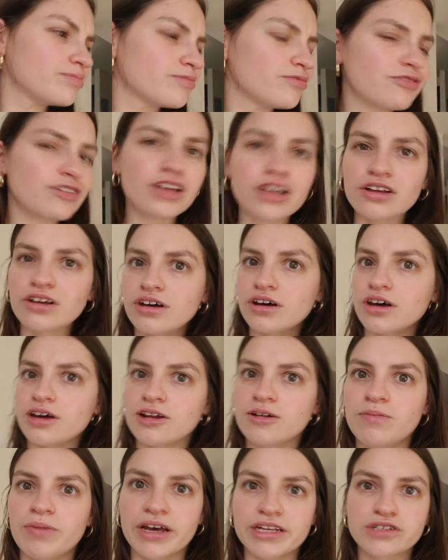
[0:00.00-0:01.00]
feel
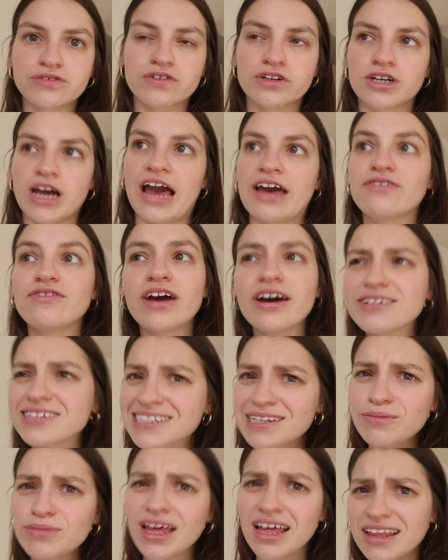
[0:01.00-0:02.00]
good best for i found
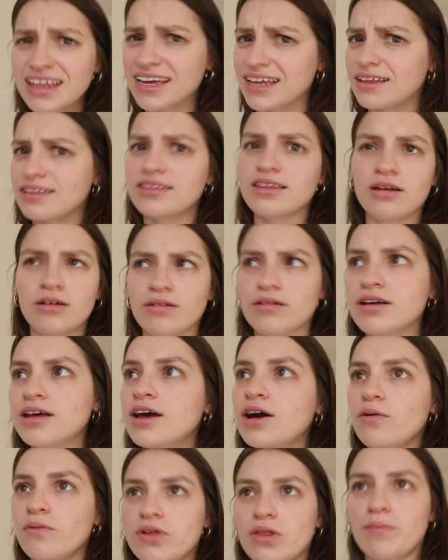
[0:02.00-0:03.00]
some that like the
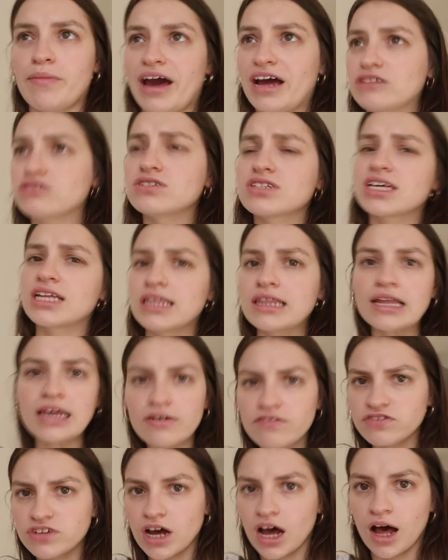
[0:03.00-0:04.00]
where the mattress can
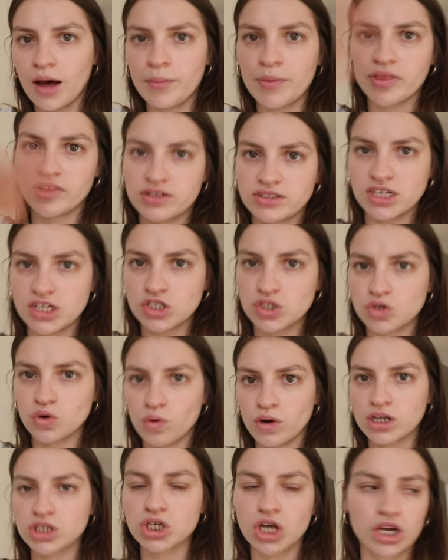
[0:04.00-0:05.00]
lift up and there's like
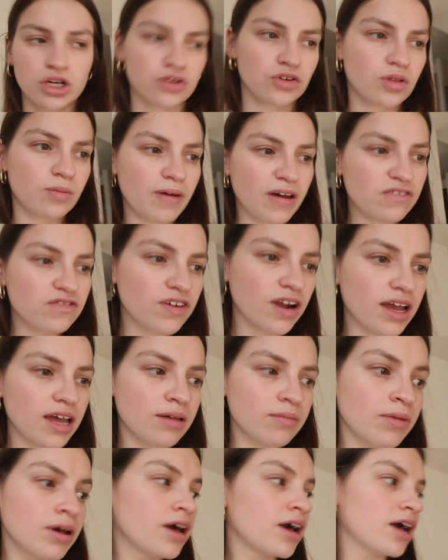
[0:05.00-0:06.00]
storage under the bed
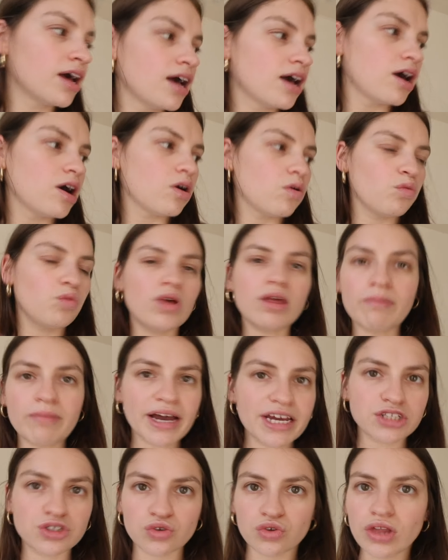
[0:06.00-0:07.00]
frame we
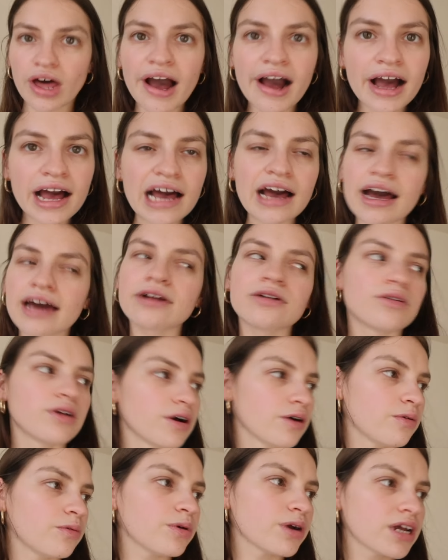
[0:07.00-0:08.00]
might do that i don't
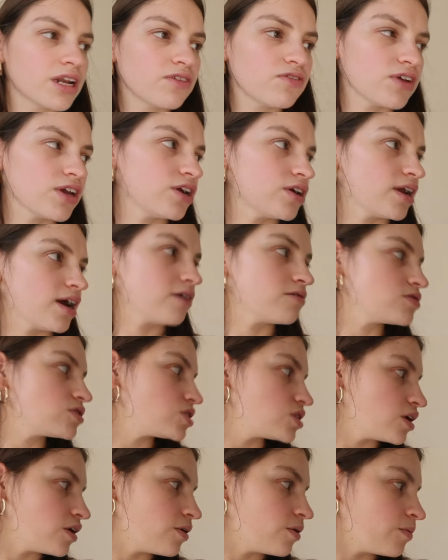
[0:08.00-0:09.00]
know we're gonna figure it out
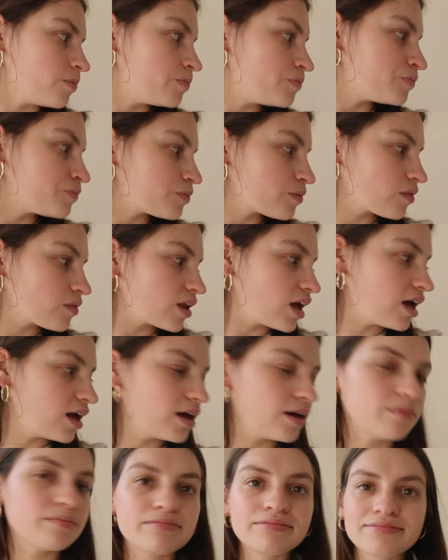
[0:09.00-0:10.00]
so
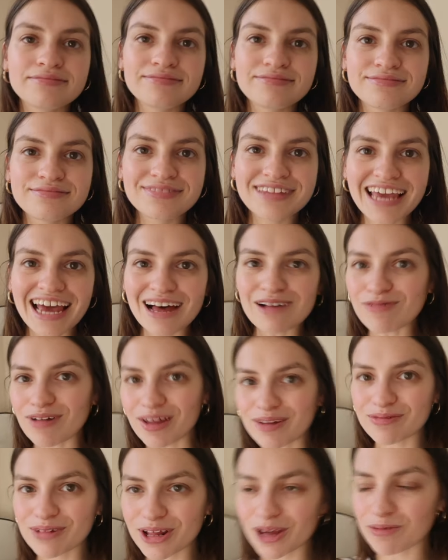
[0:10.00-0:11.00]
um yeah
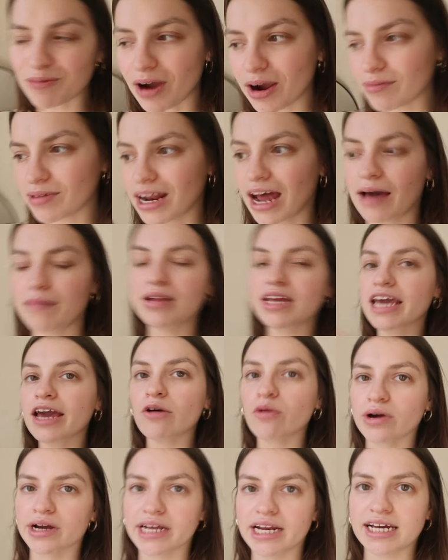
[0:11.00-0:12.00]
welcome to the apartment i'm gonna get
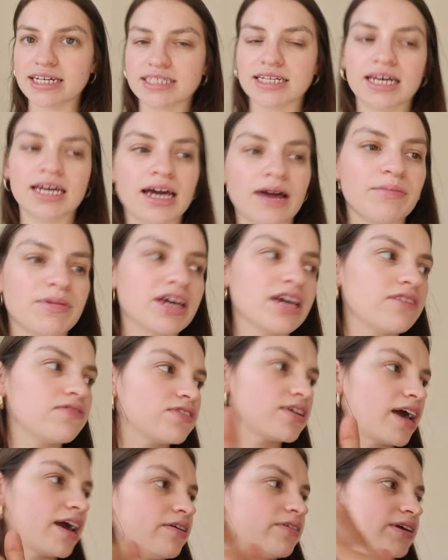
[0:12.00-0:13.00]
organizing i'm gonna give
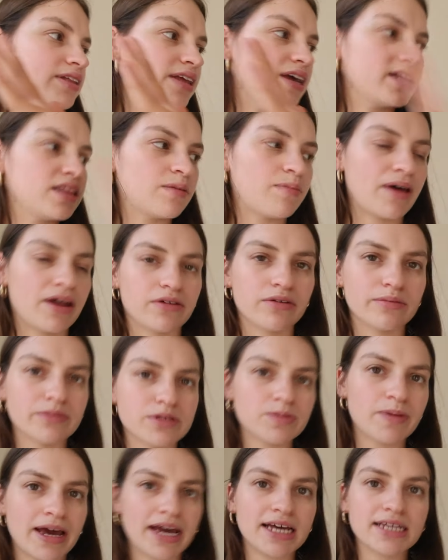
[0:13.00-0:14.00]
tyron like the bedroom
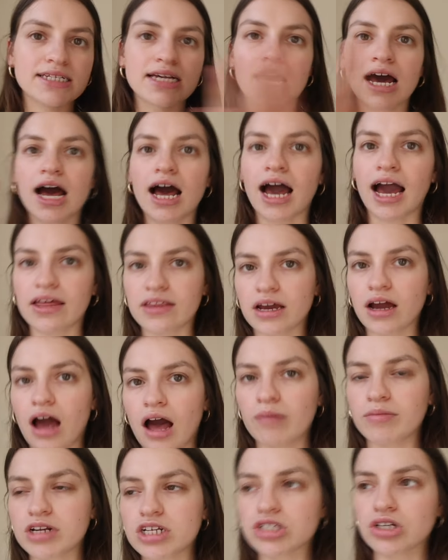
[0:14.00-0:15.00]
space i think
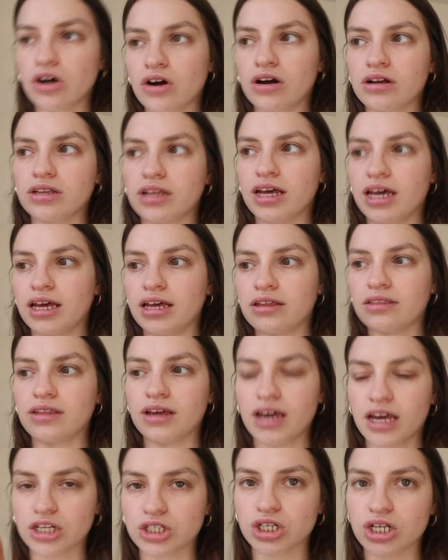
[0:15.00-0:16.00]
i'm gonna start on like the
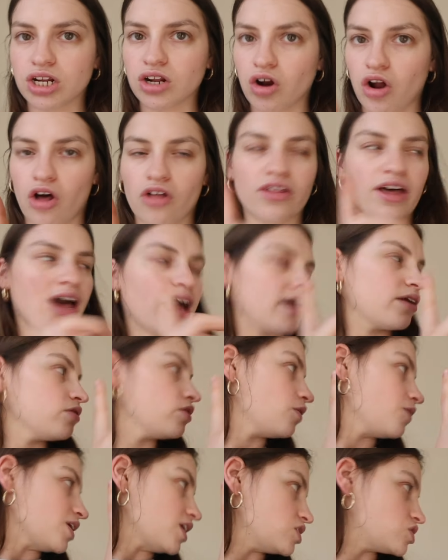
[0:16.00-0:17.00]
kitchen and all that i don't
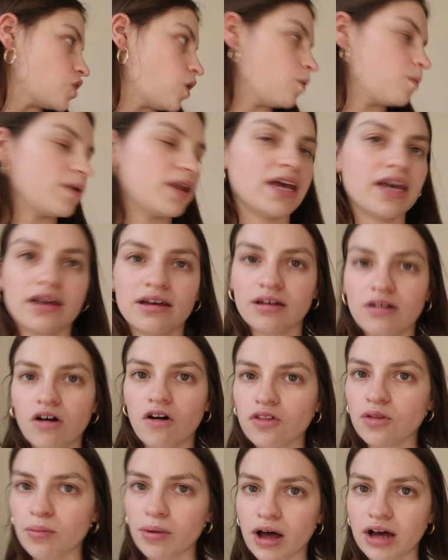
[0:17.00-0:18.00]
know he's opening
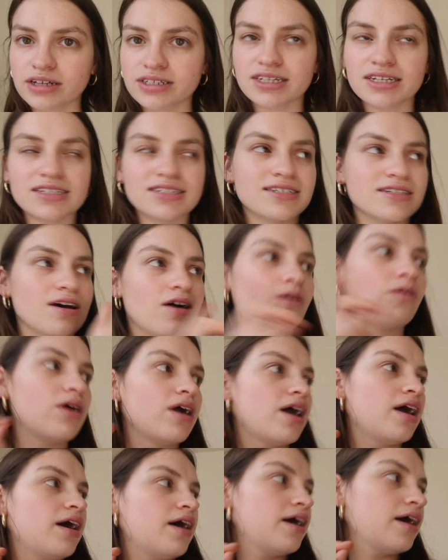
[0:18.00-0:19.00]
all the boxes so
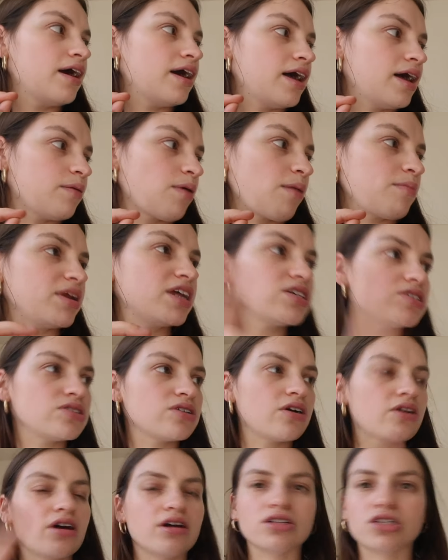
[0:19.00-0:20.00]
um, i'm gonna
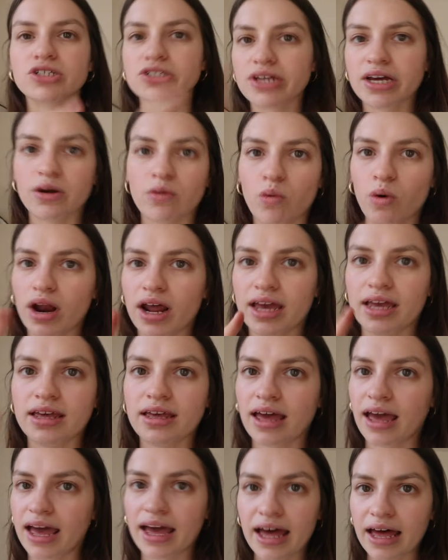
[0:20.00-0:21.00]
start on just like what i
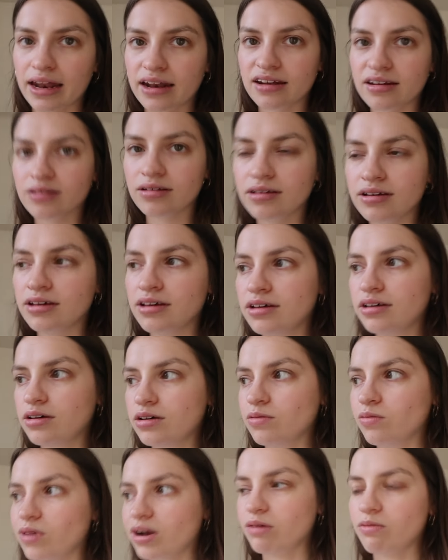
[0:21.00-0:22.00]
can
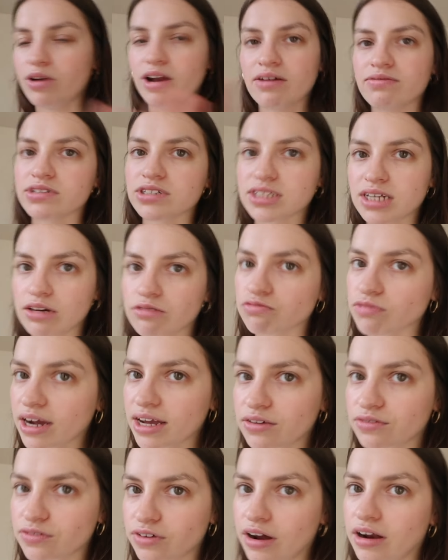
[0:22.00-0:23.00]
whatever's like right
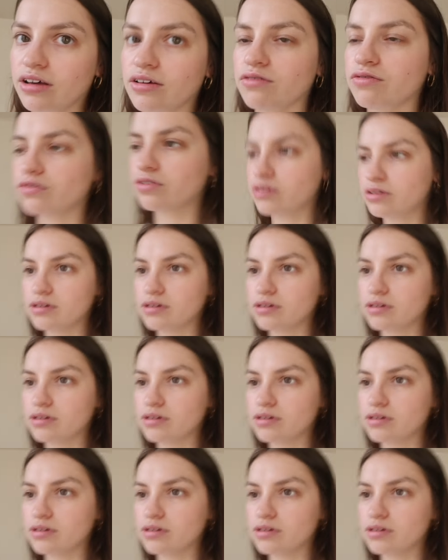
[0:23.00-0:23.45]
in front of